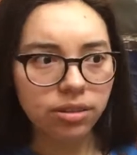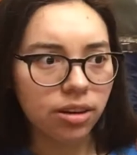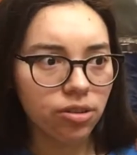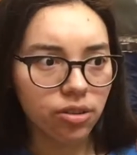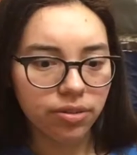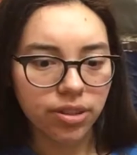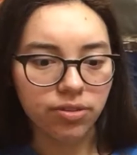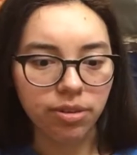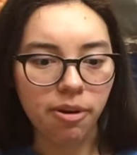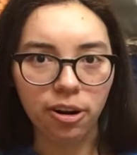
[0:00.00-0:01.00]
I don't know if it's a
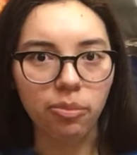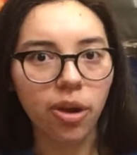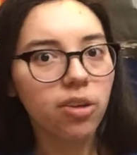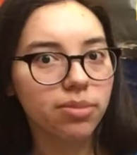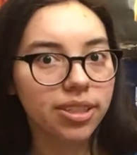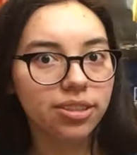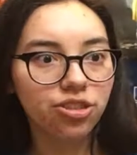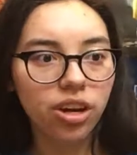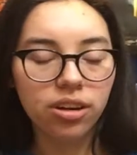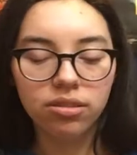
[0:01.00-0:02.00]
female or a male, but it's a
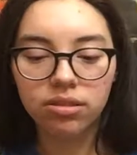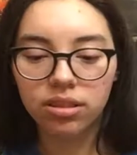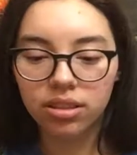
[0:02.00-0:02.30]
child.